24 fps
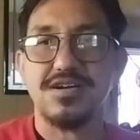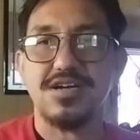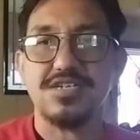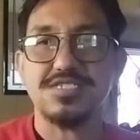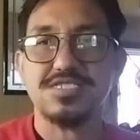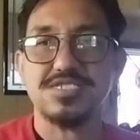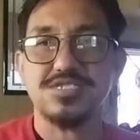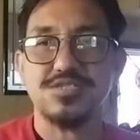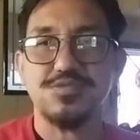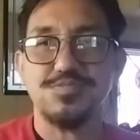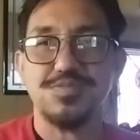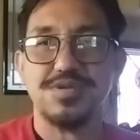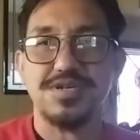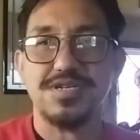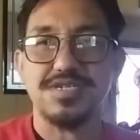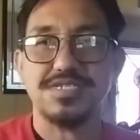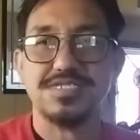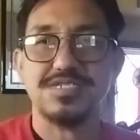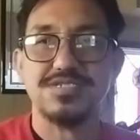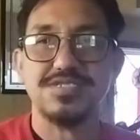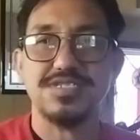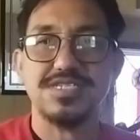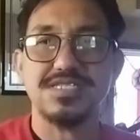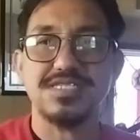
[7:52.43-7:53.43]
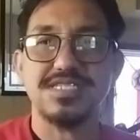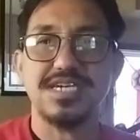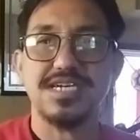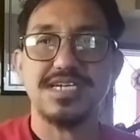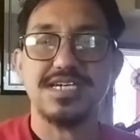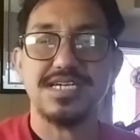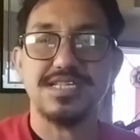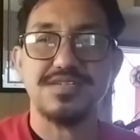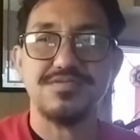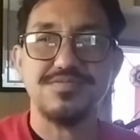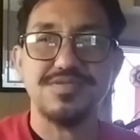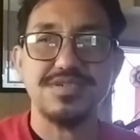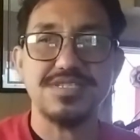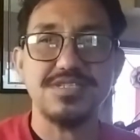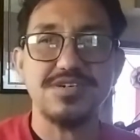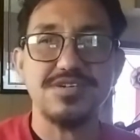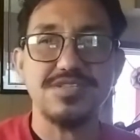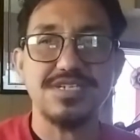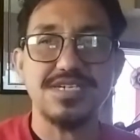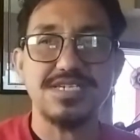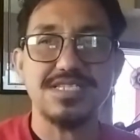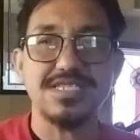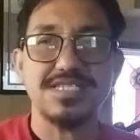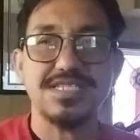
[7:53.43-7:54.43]
customer so that they can read
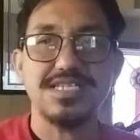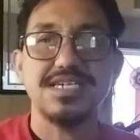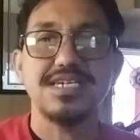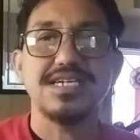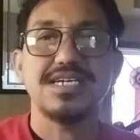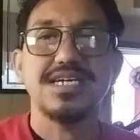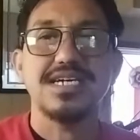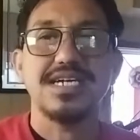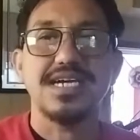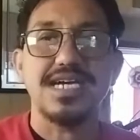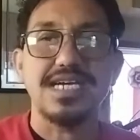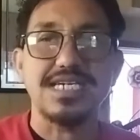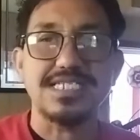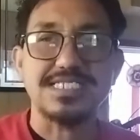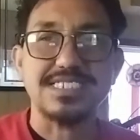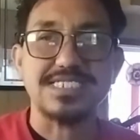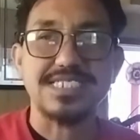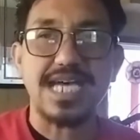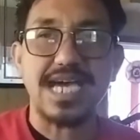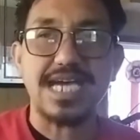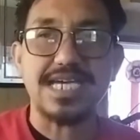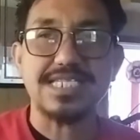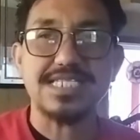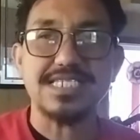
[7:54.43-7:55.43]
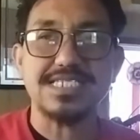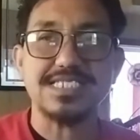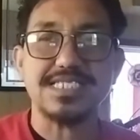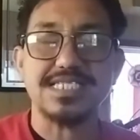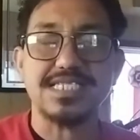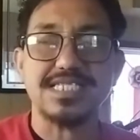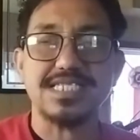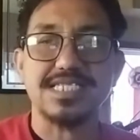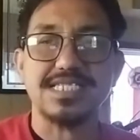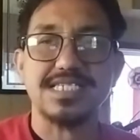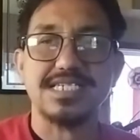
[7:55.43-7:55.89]
on it and sign it